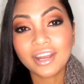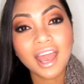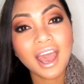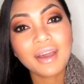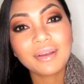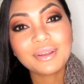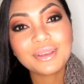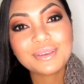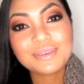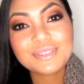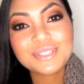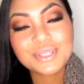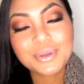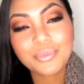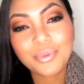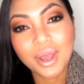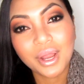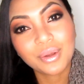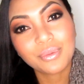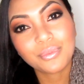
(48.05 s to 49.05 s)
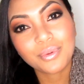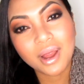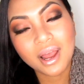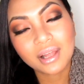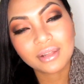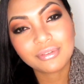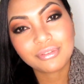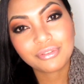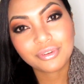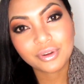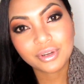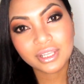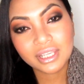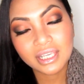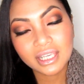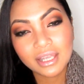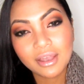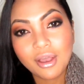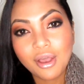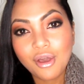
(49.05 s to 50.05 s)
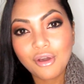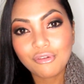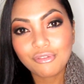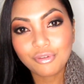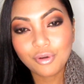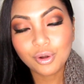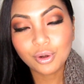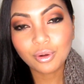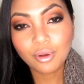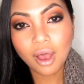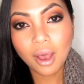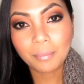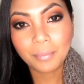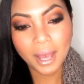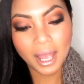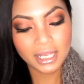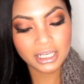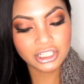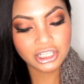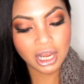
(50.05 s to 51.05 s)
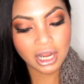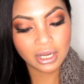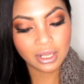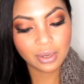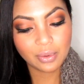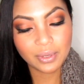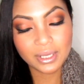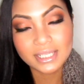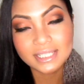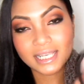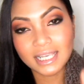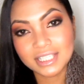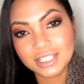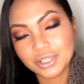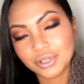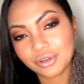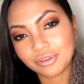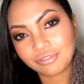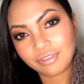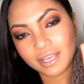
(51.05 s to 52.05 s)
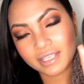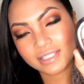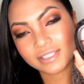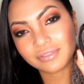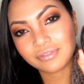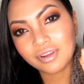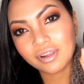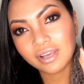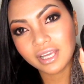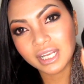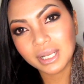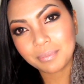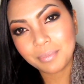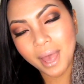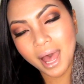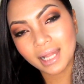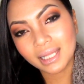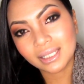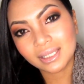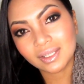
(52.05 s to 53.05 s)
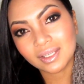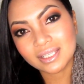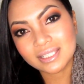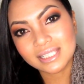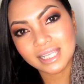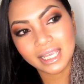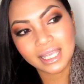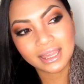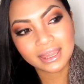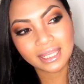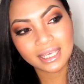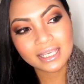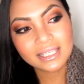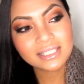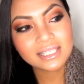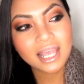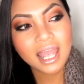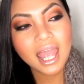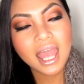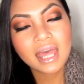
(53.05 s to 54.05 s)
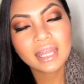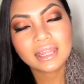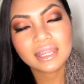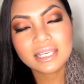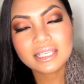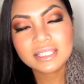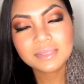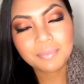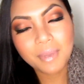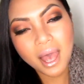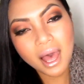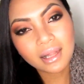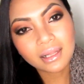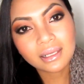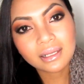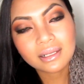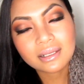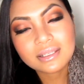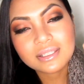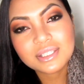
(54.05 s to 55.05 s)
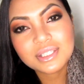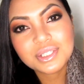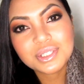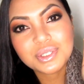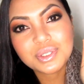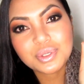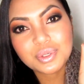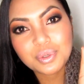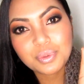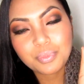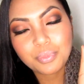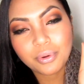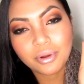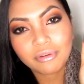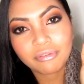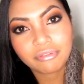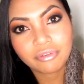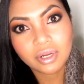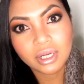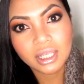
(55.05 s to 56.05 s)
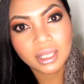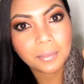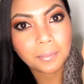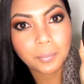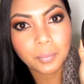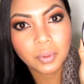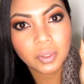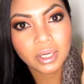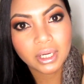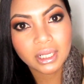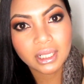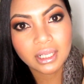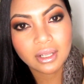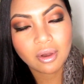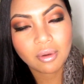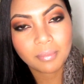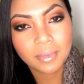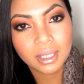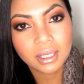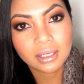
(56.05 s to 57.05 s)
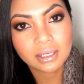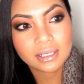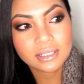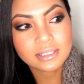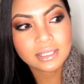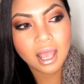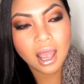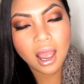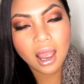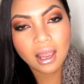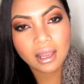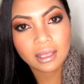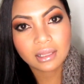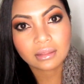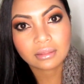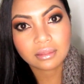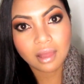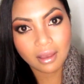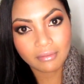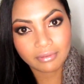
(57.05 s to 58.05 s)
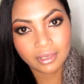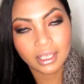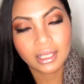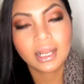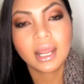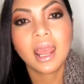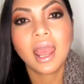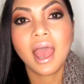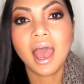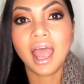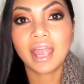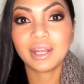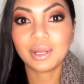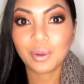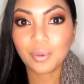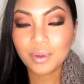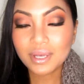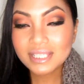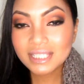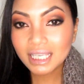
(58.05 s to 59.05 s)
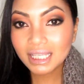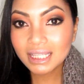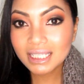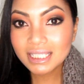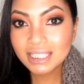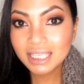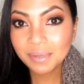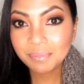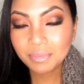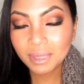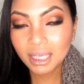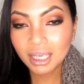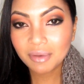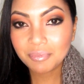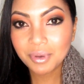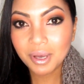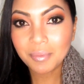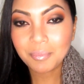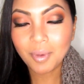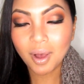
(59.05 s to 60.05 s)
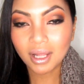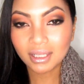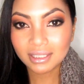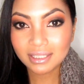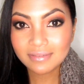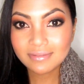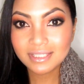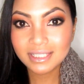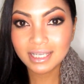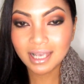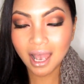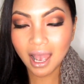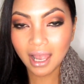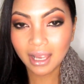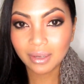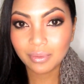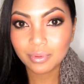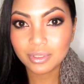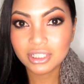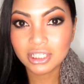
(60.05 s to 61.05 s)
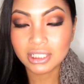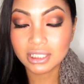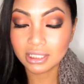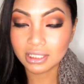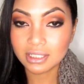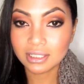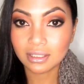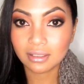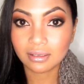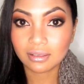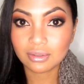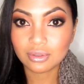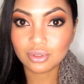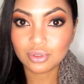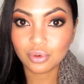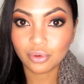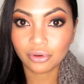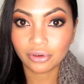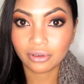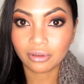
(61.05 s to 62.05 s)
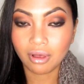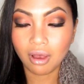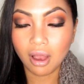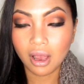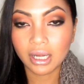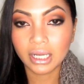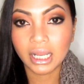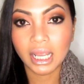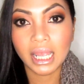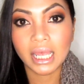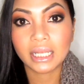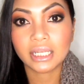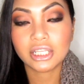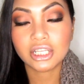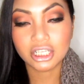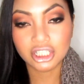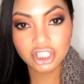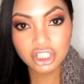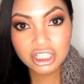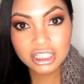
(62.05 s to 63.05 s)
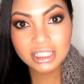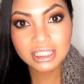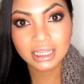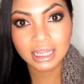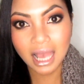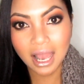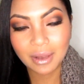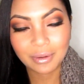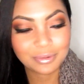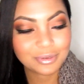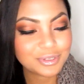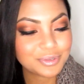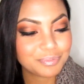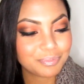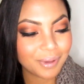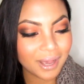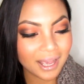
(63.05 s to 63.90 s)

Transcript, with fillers: on how to use the Wet n Wild Fergie Photo Op Eyeshadow in Desert Festival, and the palette looks like this. This palette is super freaking pretty. Oh my goodness, I love it. I know I said the same thing about Maldives Sky, which I just did a tutorial on, and Duchess Lounge,